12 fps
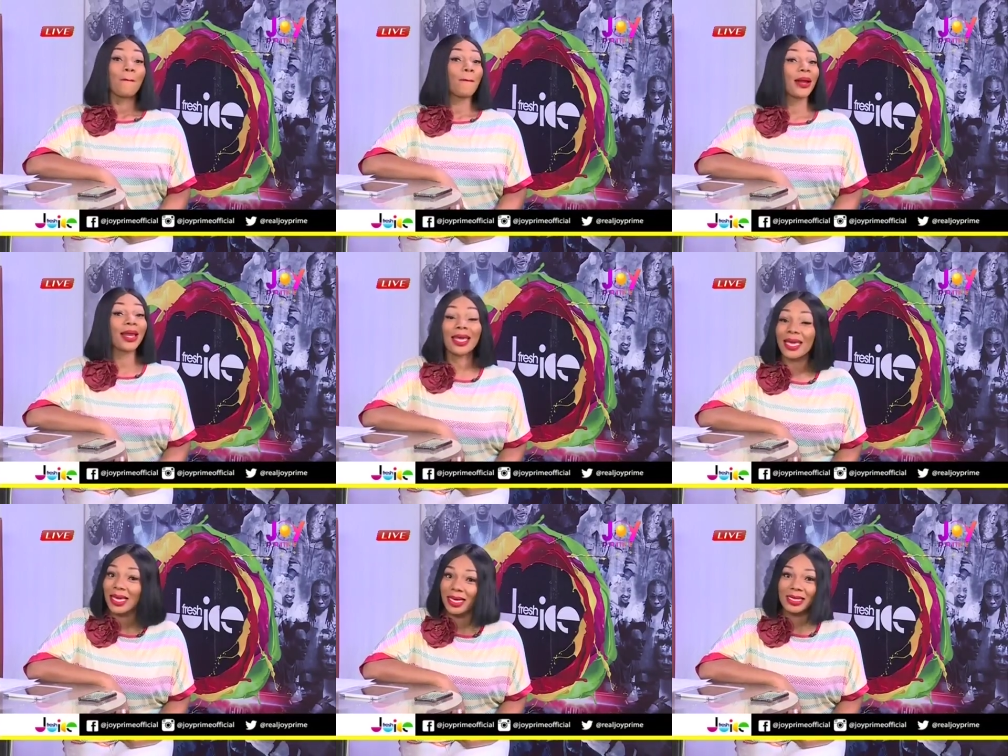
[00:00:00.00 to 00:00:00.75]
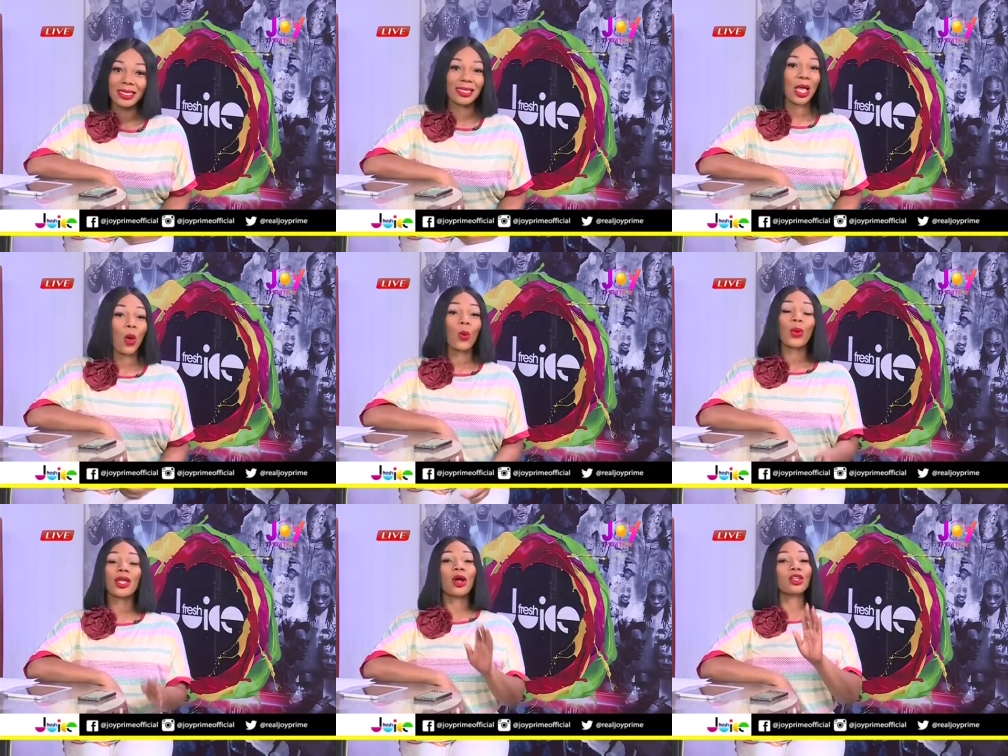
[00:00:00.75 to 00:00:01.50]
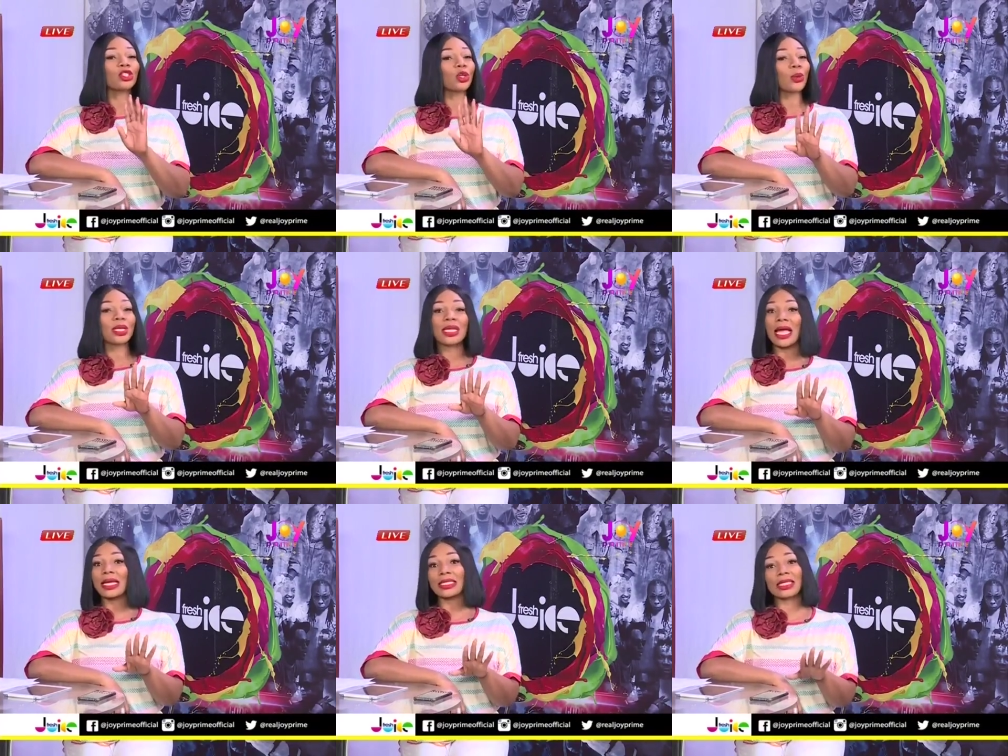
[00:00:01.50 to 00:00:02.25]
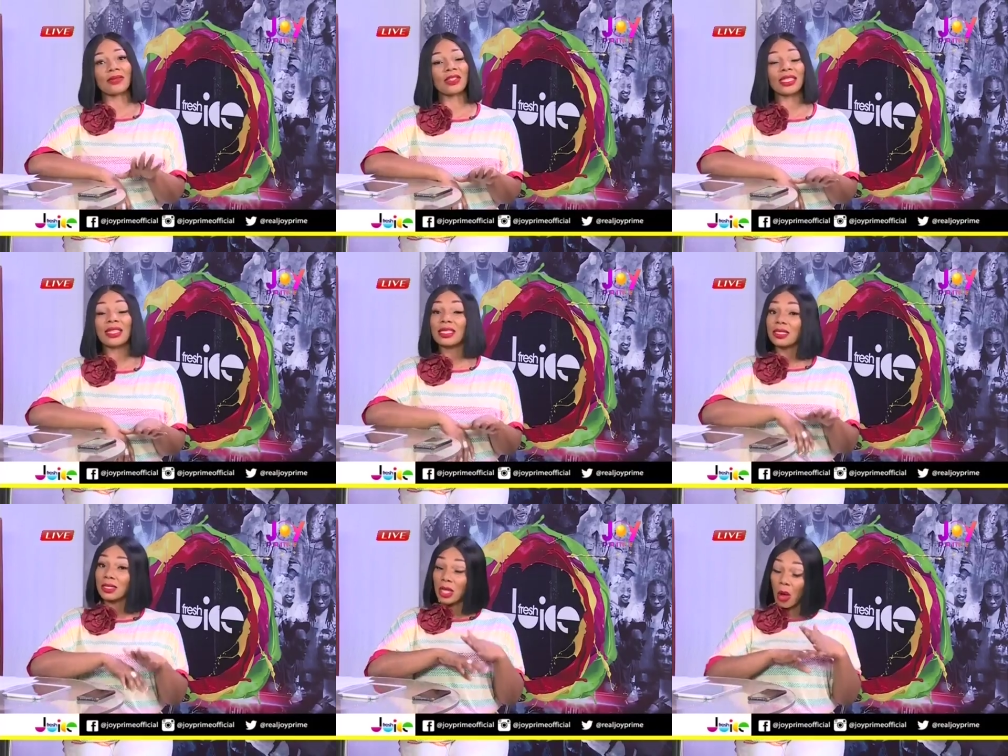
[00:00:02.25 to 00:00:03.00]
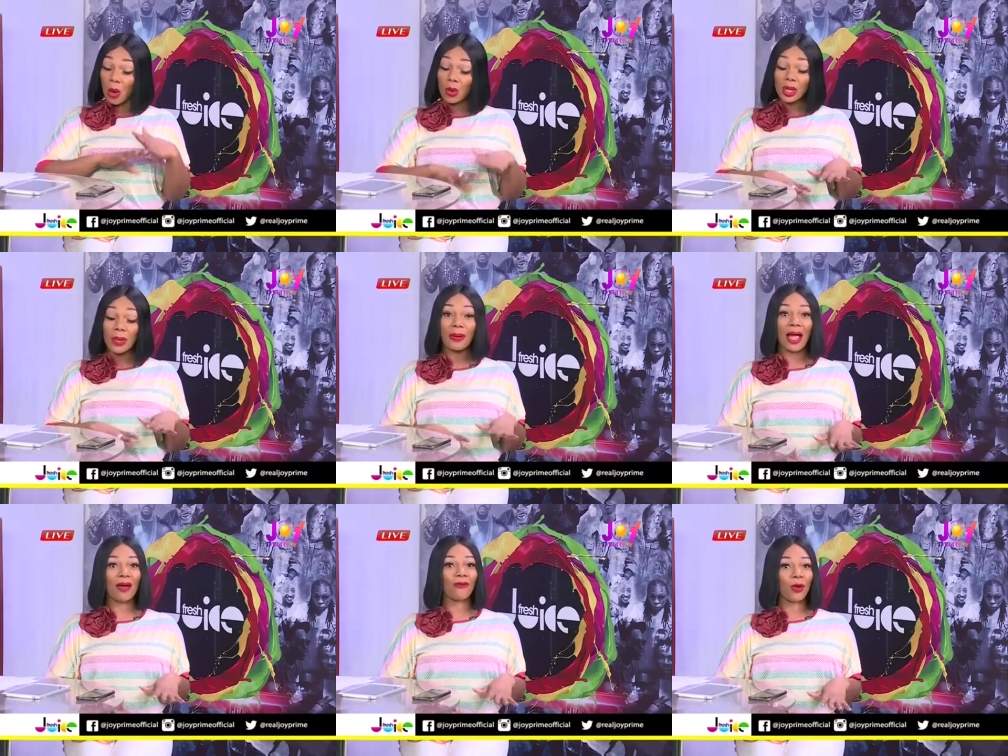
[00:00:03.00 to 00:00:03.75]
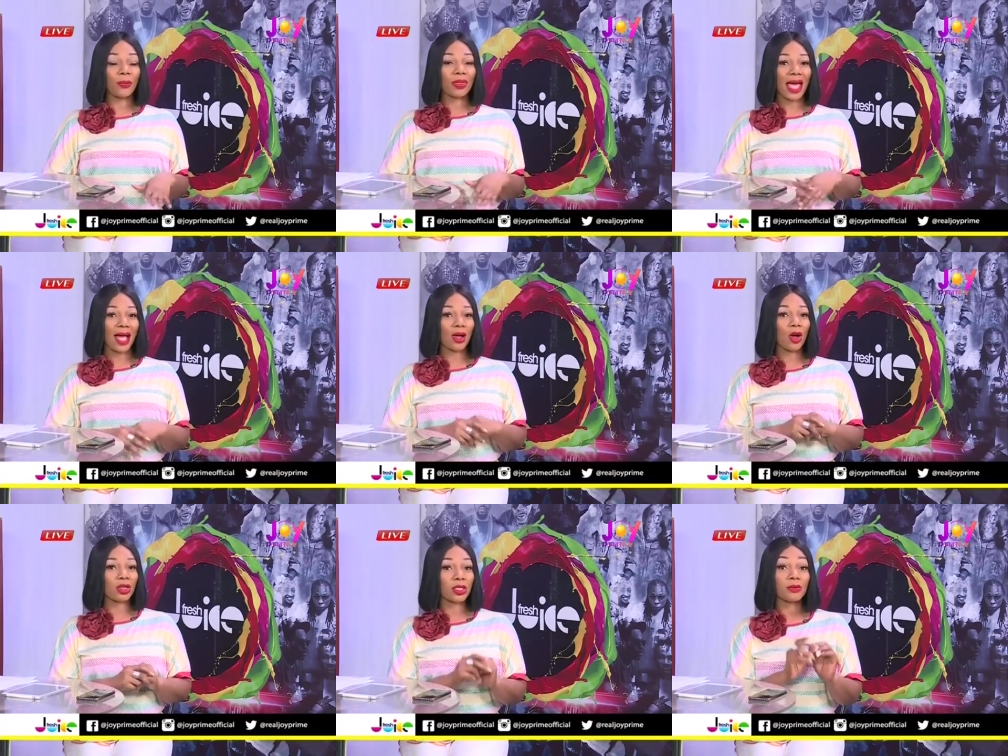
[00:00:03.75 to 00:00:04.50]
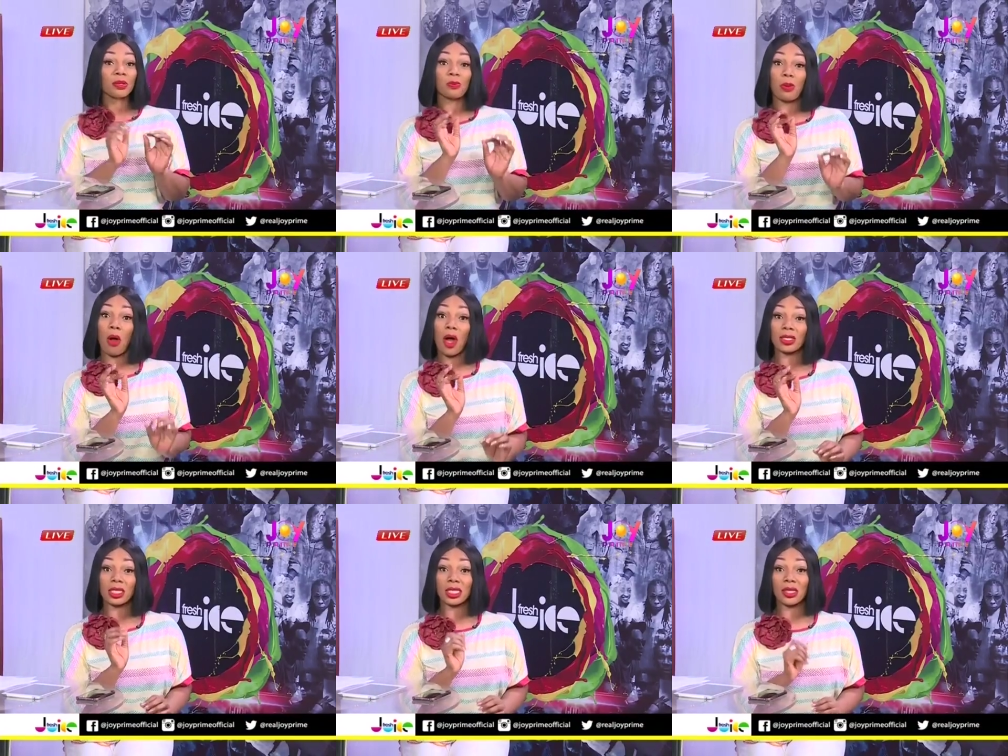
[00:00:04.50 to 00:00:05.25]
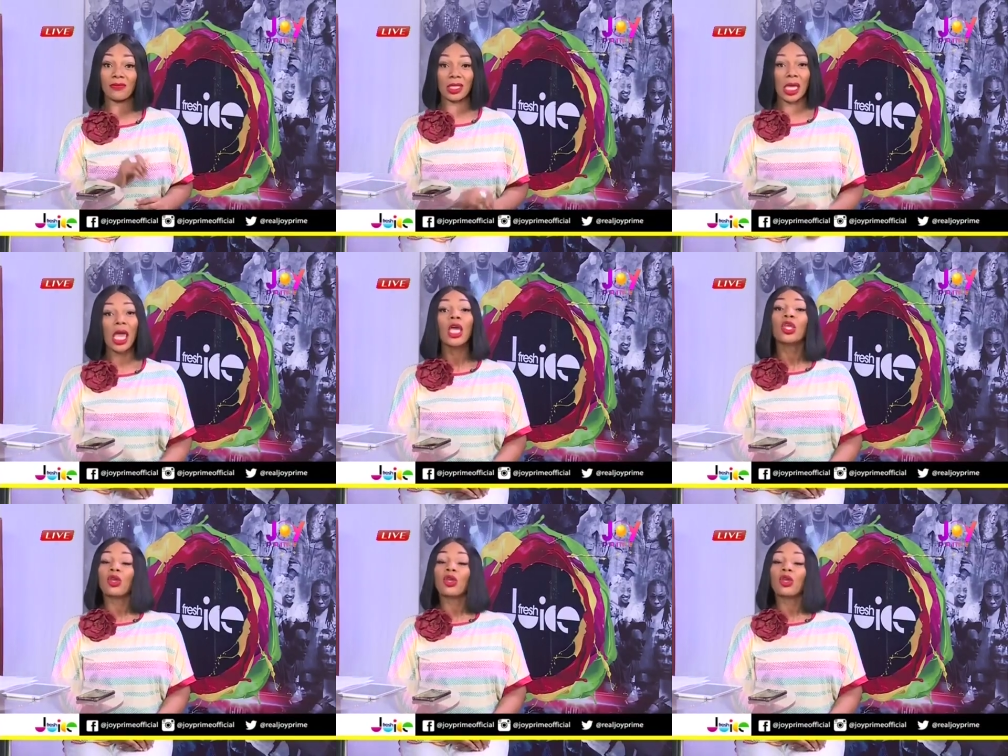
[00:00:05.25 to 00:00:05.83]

Please, we don't do it negatively. This is the only platform that gossips positively.